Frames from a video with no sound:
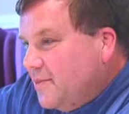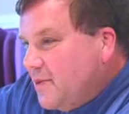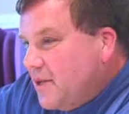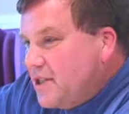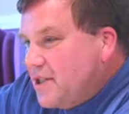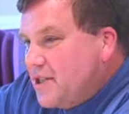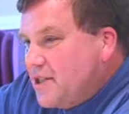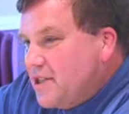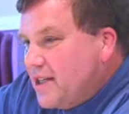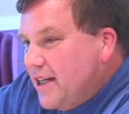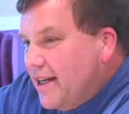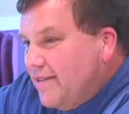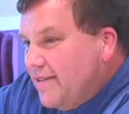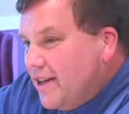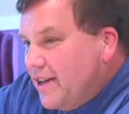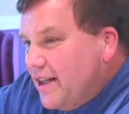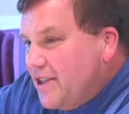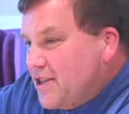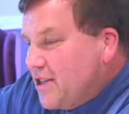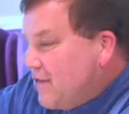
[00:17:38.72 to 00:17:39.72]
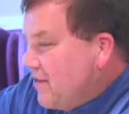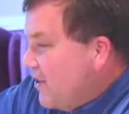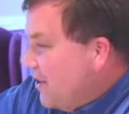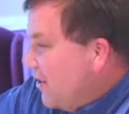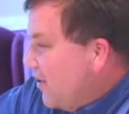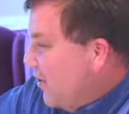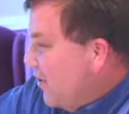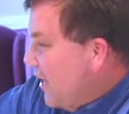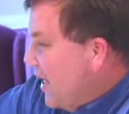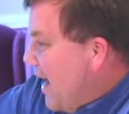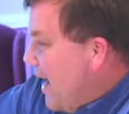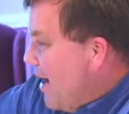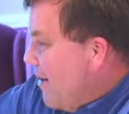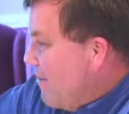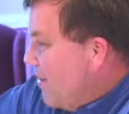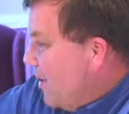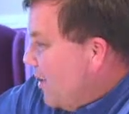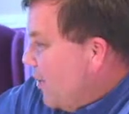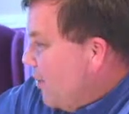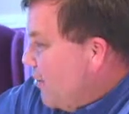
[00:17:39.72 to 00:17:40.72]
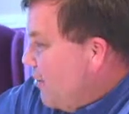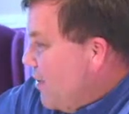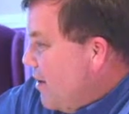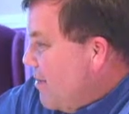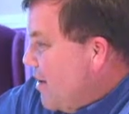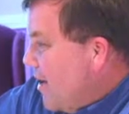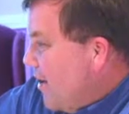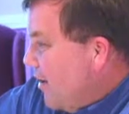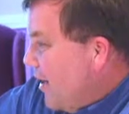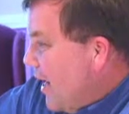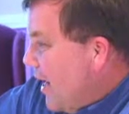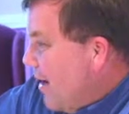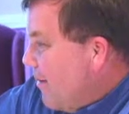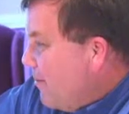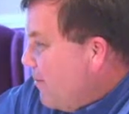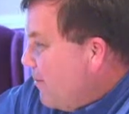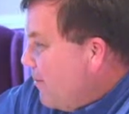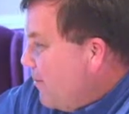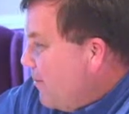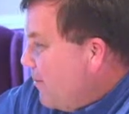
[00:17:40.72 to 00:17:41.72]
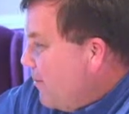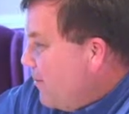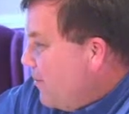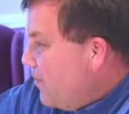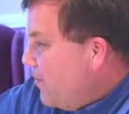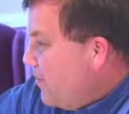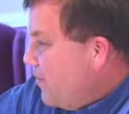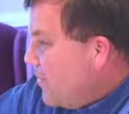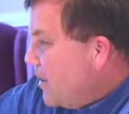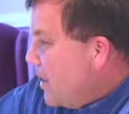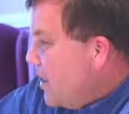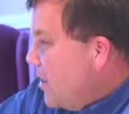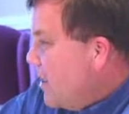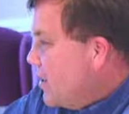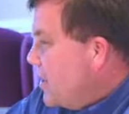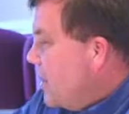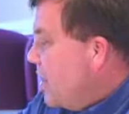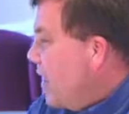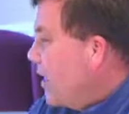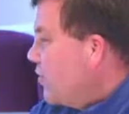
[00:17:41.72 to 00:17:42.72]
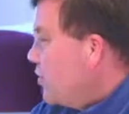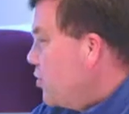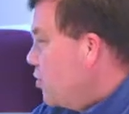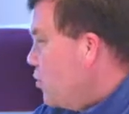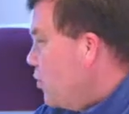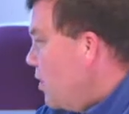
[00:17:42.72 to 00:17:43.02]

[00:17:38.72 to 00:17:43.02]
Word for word: What's the significance of the little lamb, the little female lamb? See, Dr.